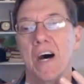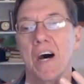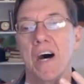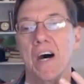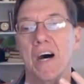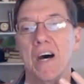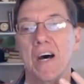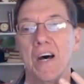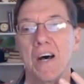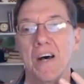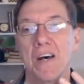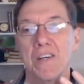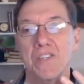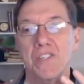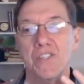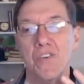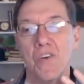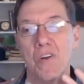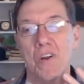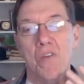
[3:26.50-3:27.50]

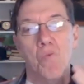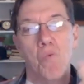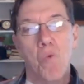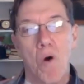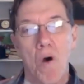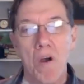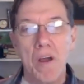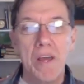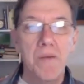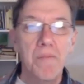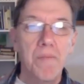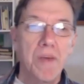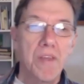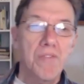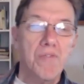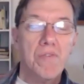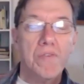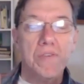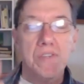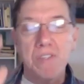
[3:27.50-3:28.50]
started walking me
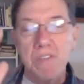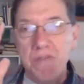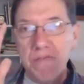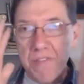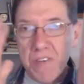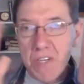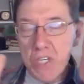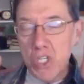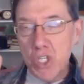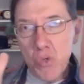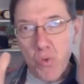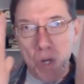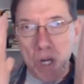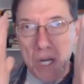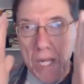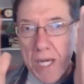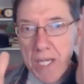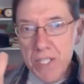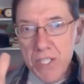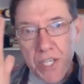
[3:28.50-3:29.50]
through some
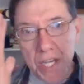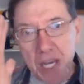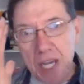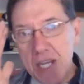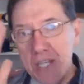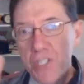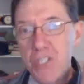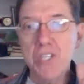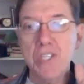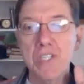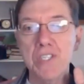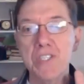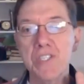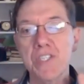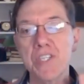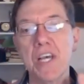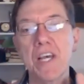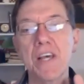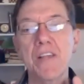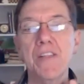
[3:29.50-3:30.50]

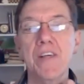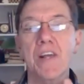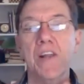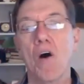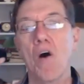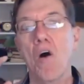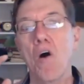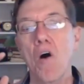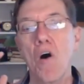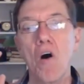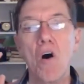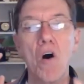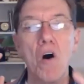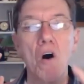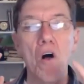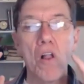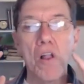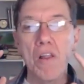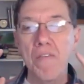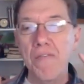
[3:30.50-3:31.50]
visualizations, and then
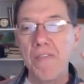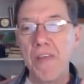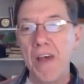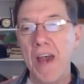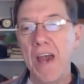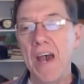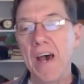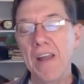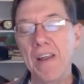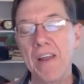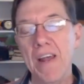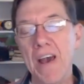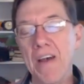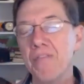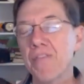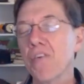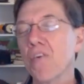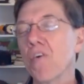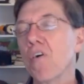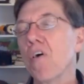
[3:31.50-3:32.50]

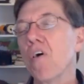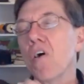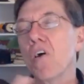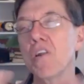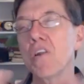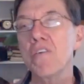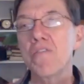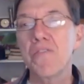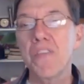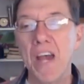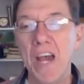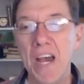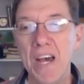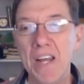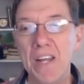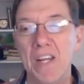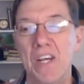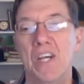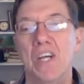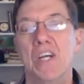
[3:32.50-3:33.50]
after all of
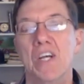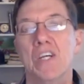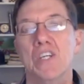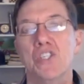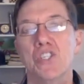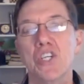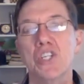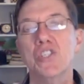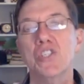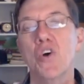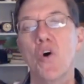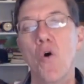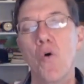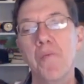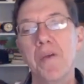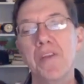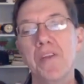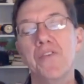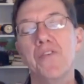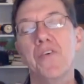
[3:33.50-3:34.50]
that, she
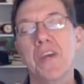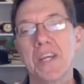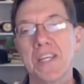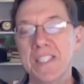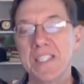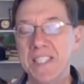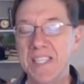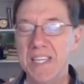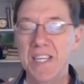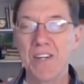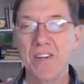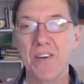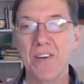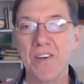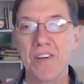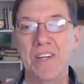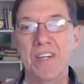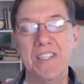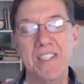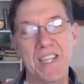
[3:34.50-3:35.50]
told me to
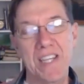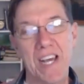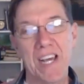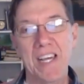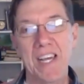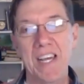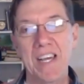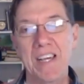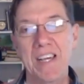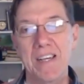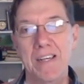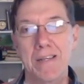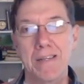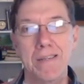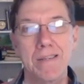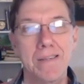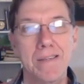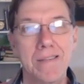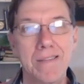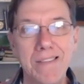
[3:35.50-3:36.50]
consider taking
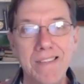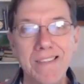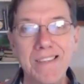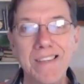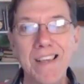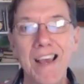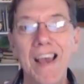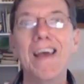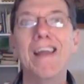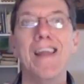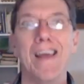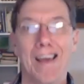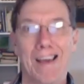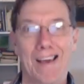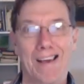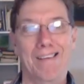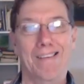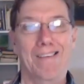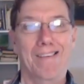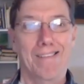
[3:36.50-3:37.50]

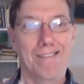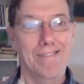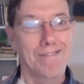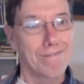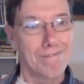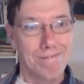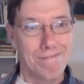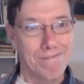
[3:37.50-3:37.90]
Xanax.